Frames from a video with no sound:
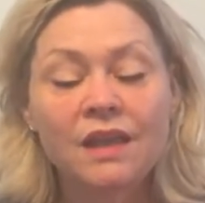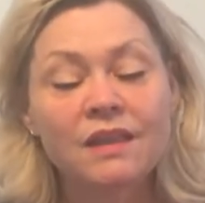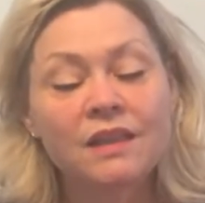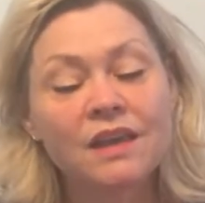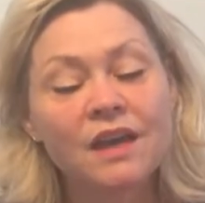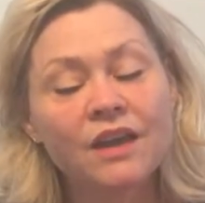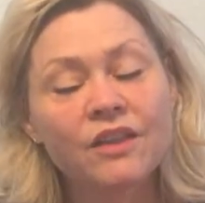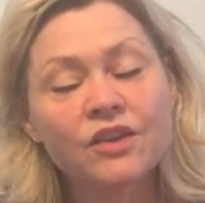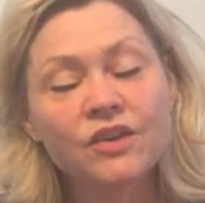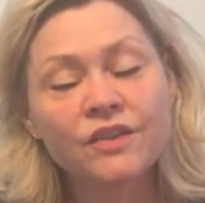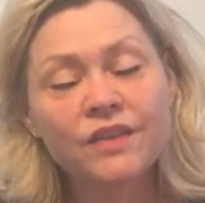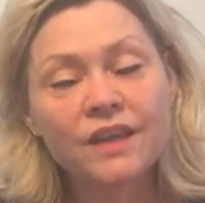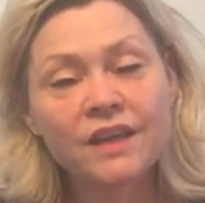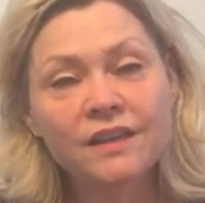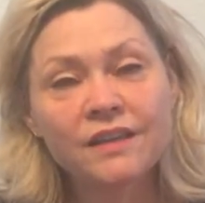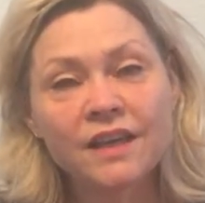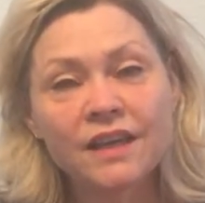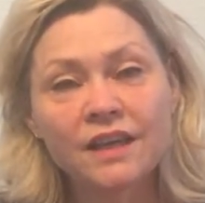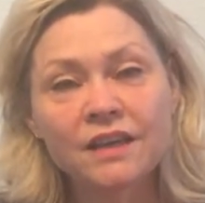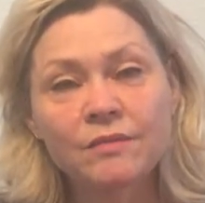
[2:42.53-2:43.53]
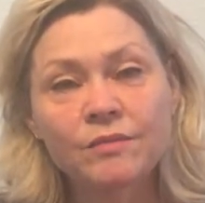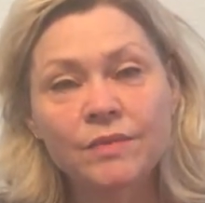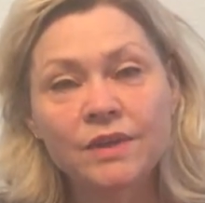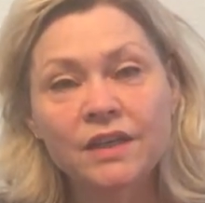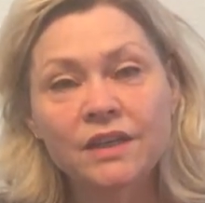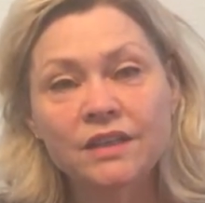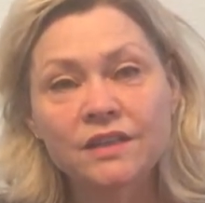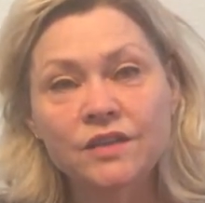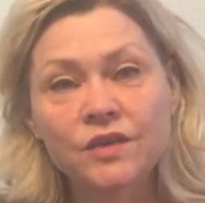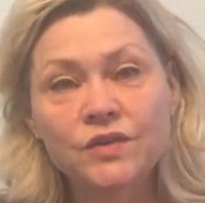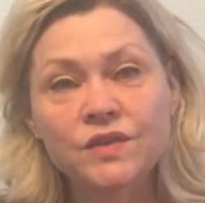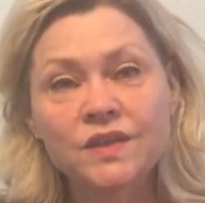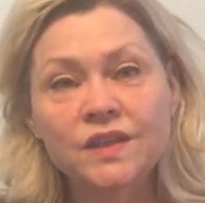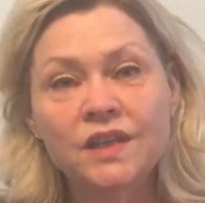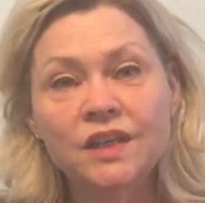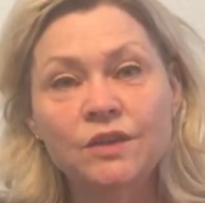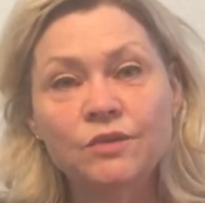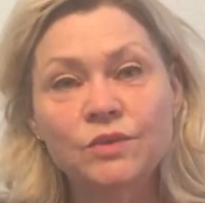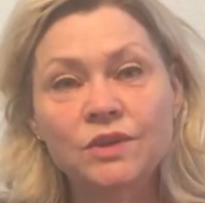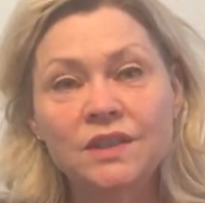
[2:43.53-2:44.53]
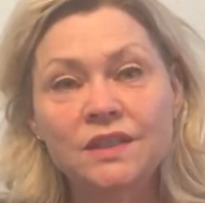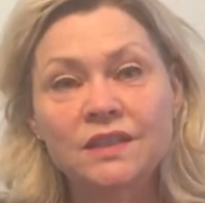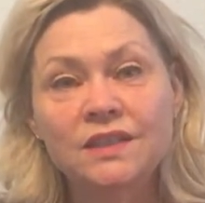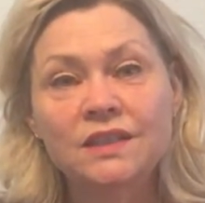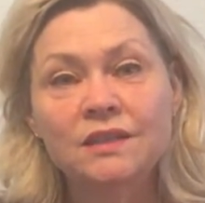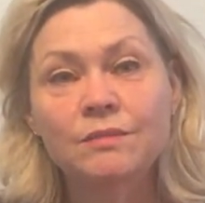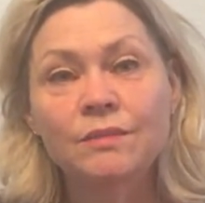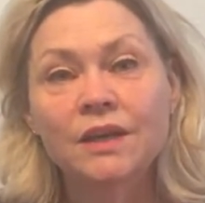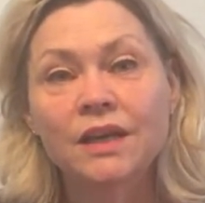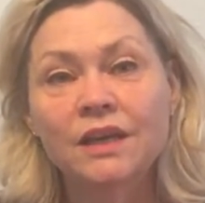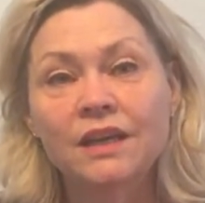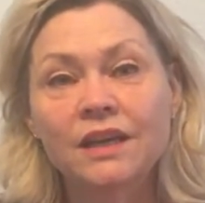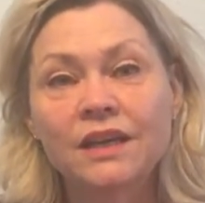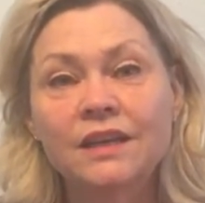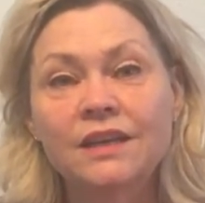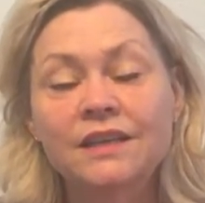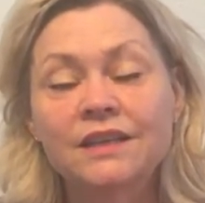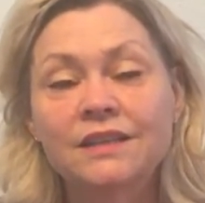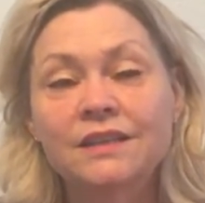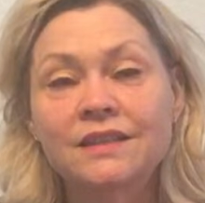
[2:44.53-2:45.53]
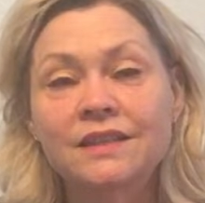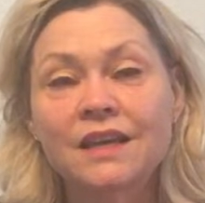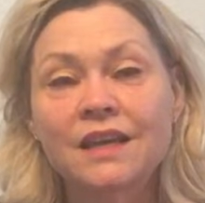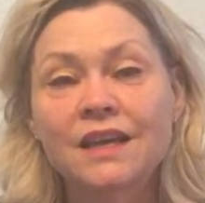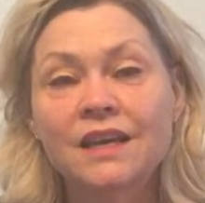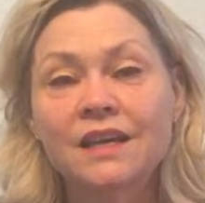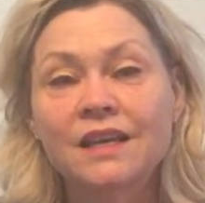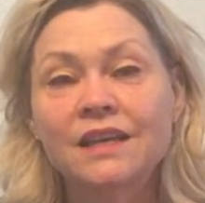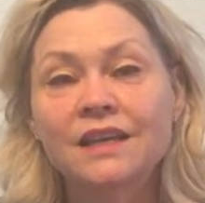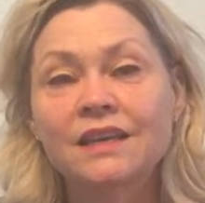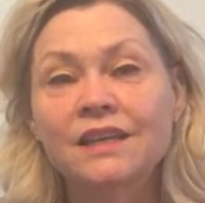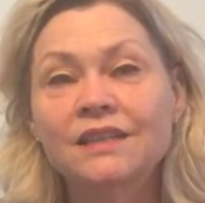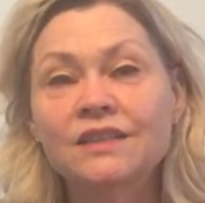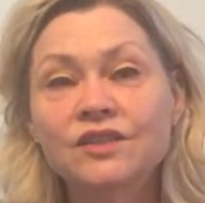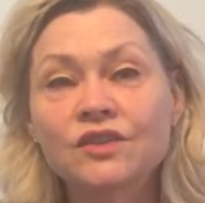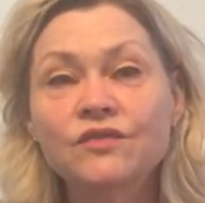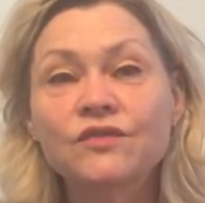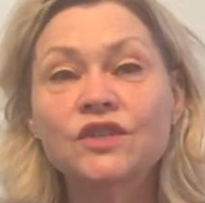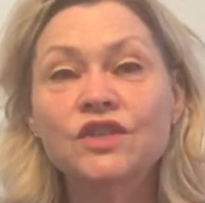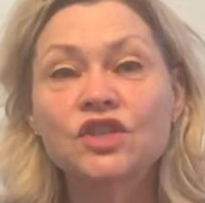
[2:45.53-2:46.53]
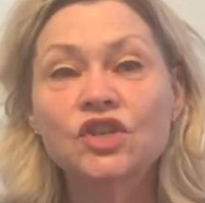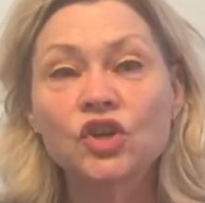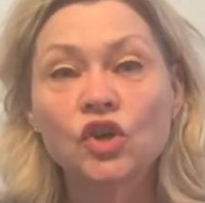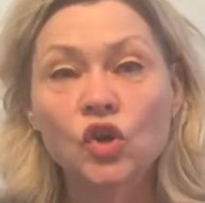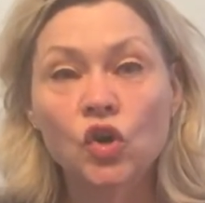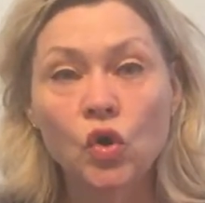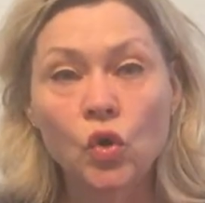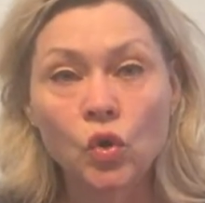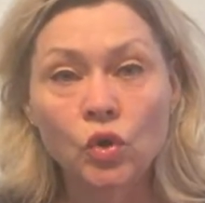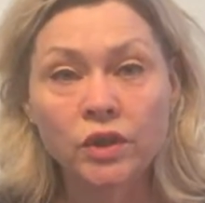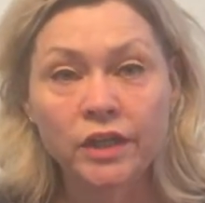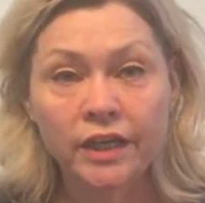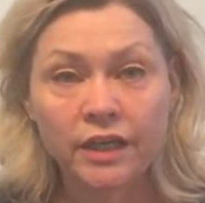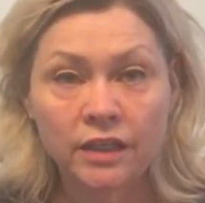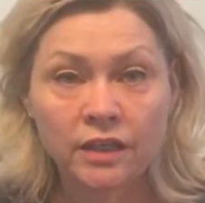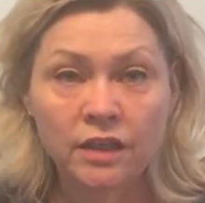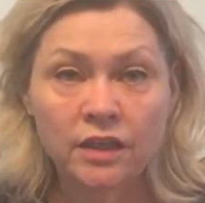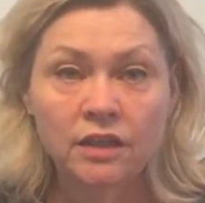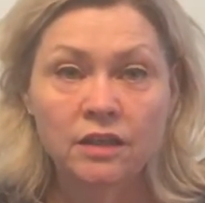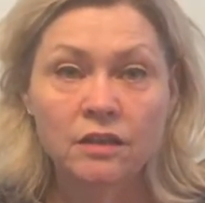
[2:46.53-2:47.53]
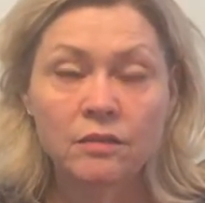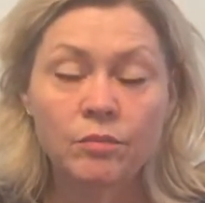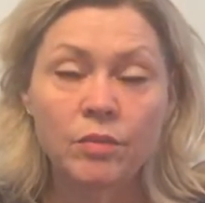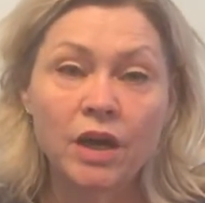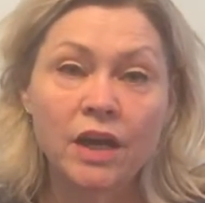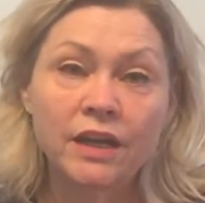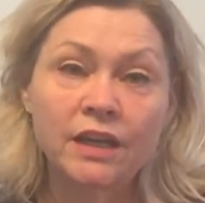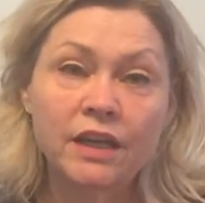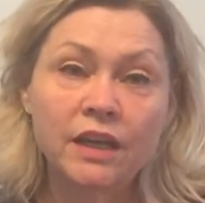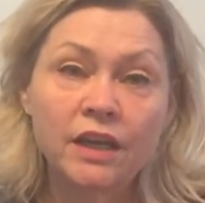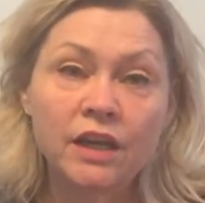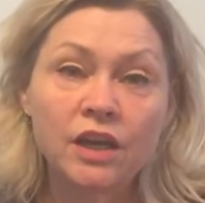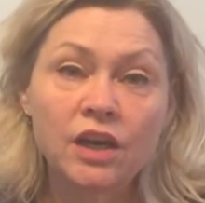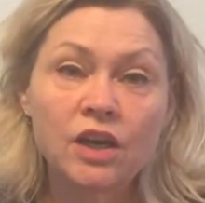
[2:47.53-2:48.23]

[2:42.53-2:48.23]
The other thing that can be associated with edema is insufficient choline in the body.